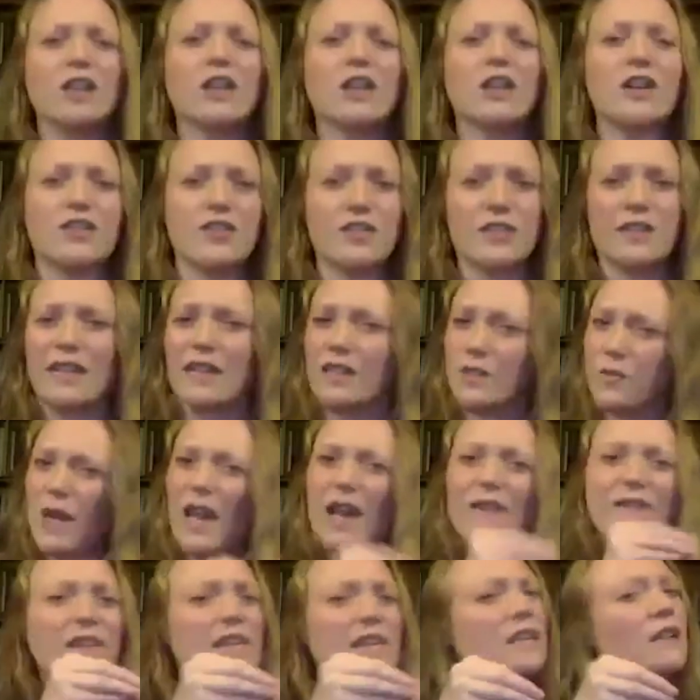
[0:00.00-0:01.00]
larger sense. We
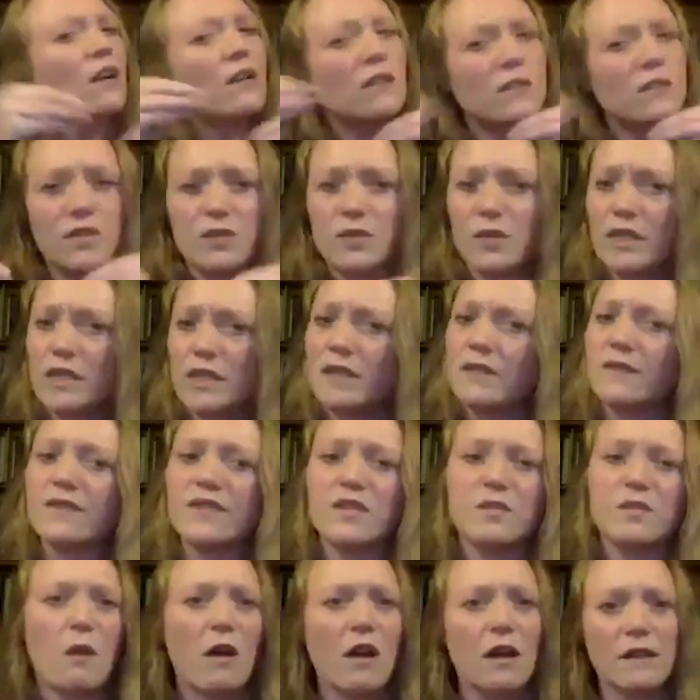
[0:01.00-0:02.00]
have it in all sorts of
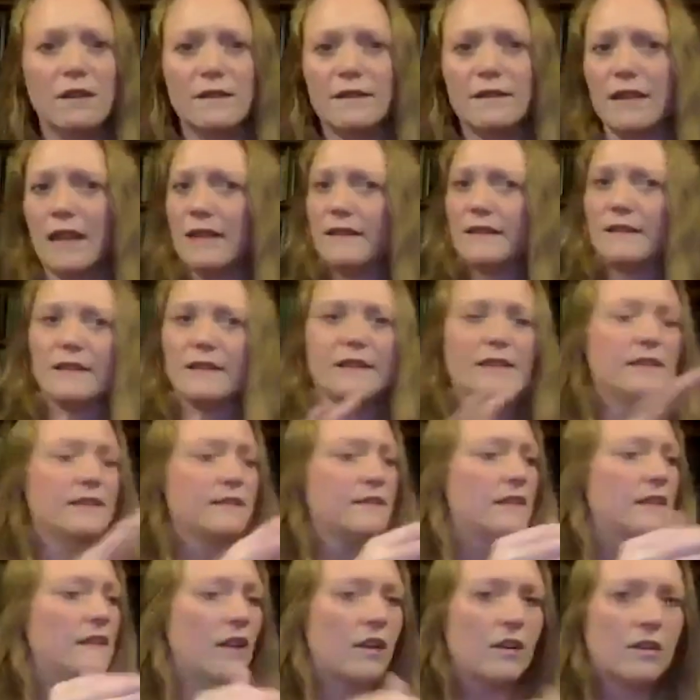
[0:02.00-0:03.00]
small
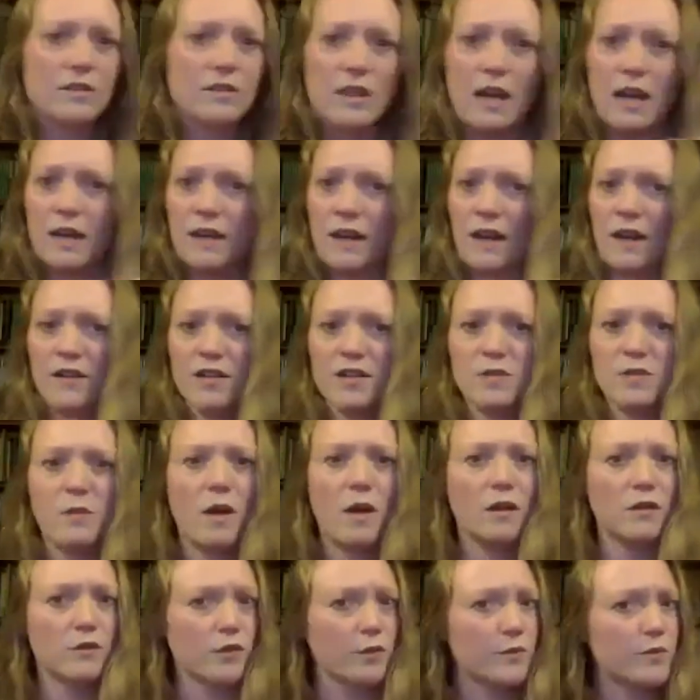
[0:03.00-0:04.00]
senses in our
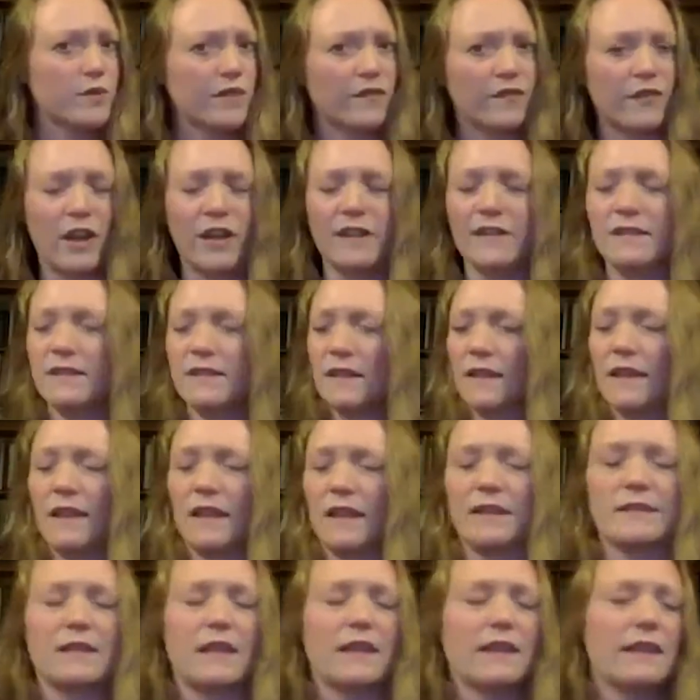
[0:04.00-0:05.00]
small groups of friends and
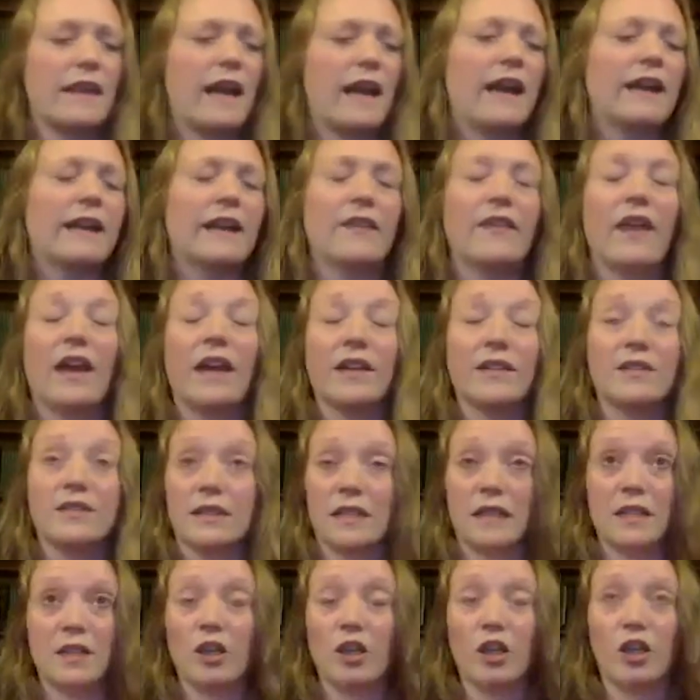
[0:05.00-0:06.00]
things like that. And that
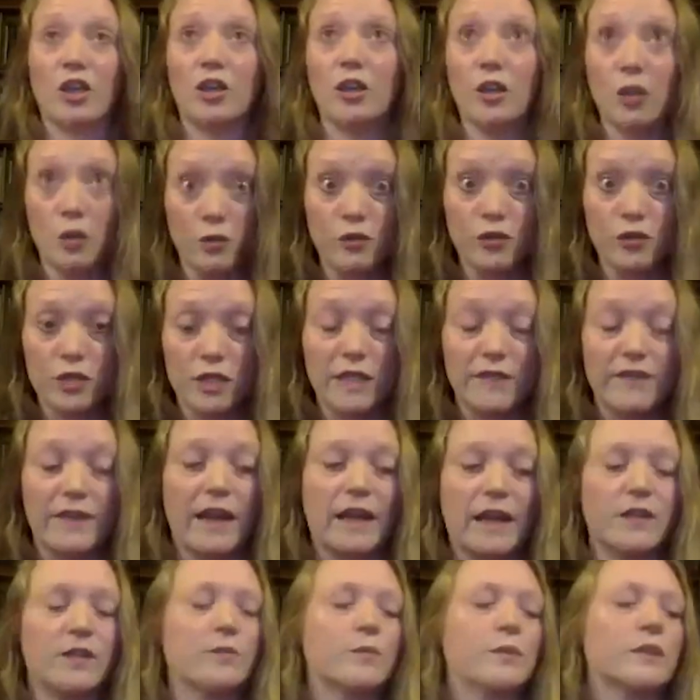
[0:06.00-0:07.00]
is hugely
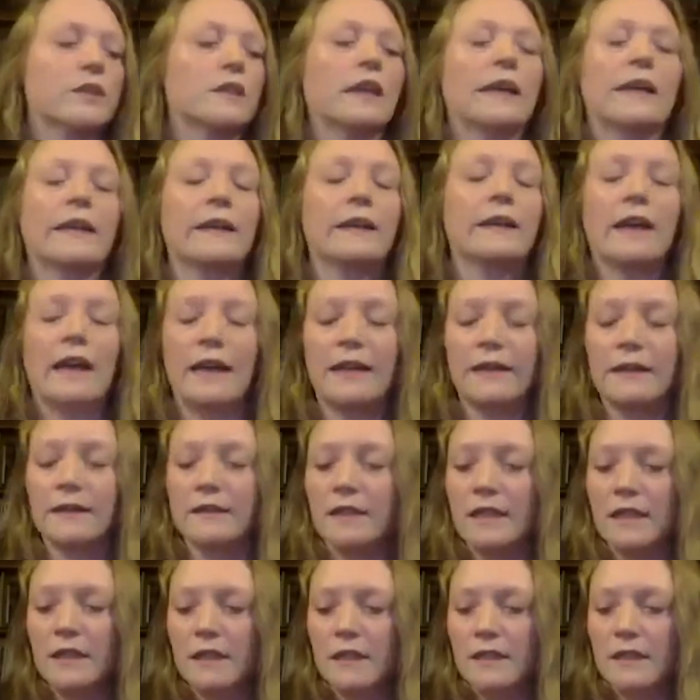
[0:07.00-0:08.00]
valuable.
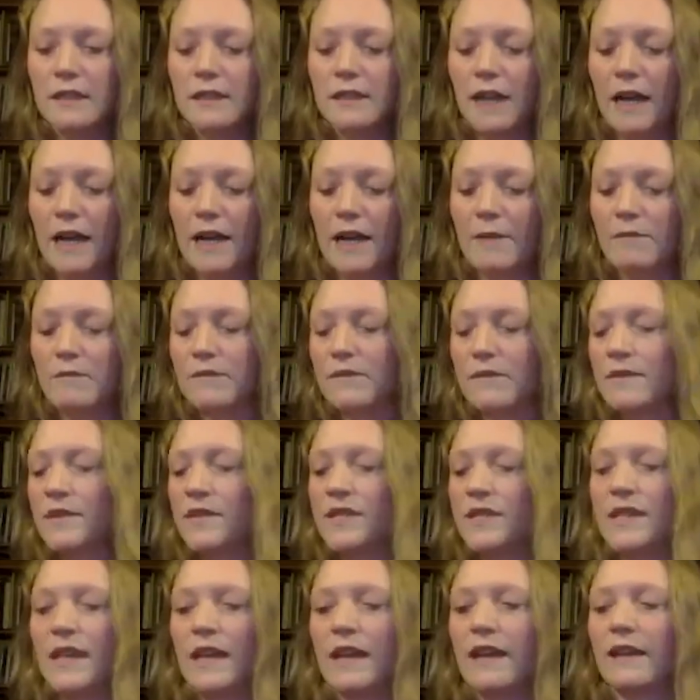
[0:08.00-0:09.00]
I am
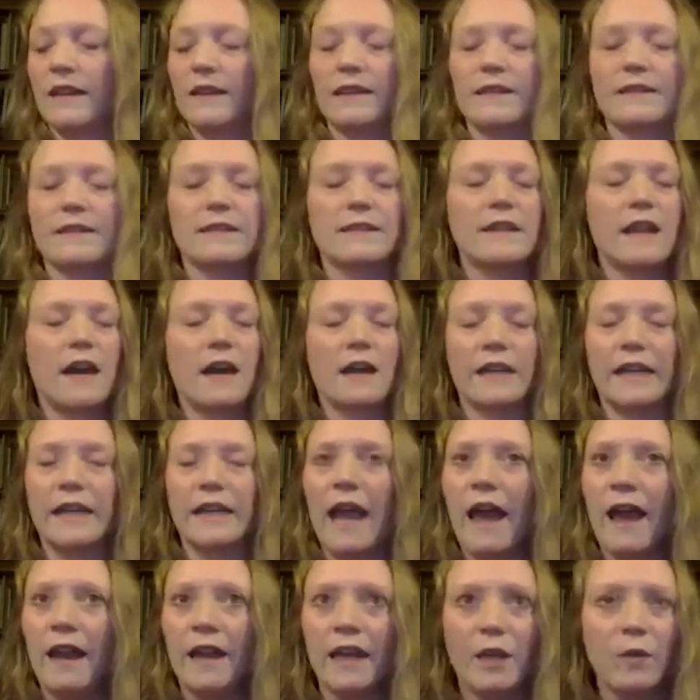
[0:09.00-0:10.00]
saying this not in
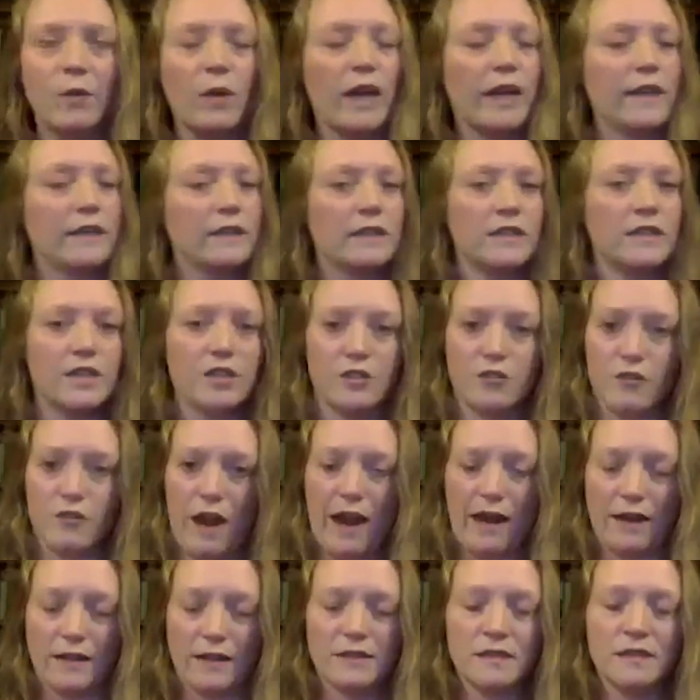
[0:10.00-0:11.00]
any way to
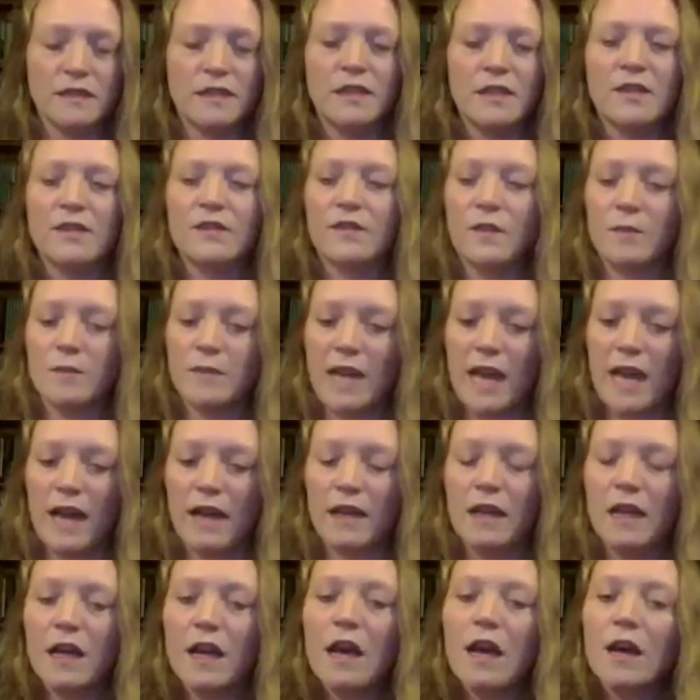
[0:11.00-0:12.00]
detract from
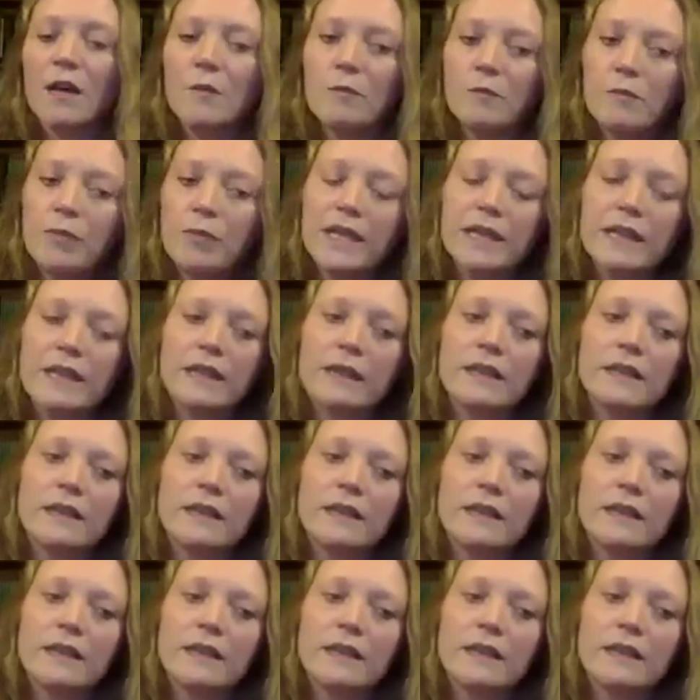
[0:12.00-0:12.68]
that, but